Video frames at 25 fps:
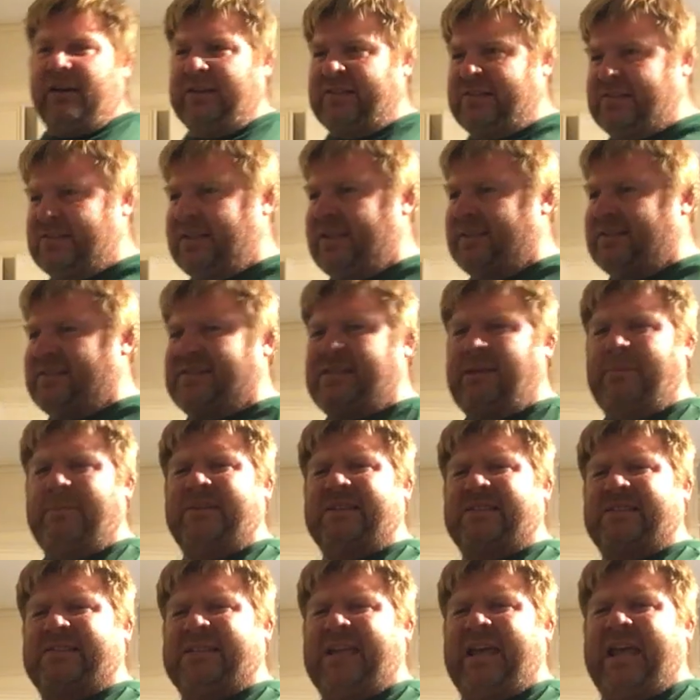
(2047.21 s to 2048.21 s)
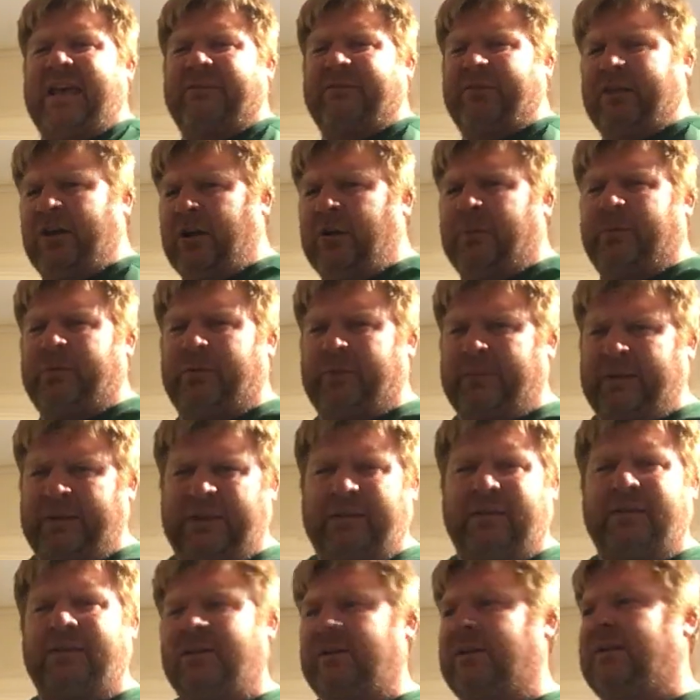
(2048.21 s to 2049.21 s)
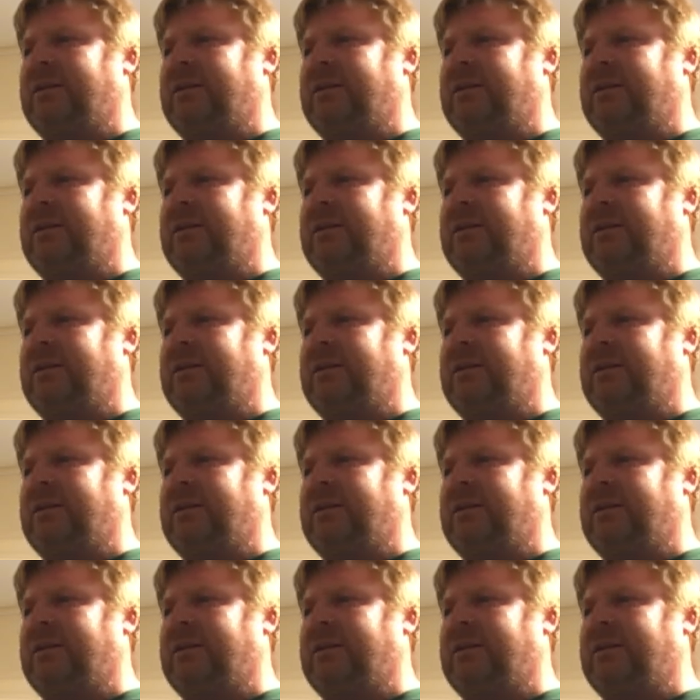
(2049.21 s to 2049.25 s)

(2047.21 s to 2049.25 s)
I said, some of the staff helps me.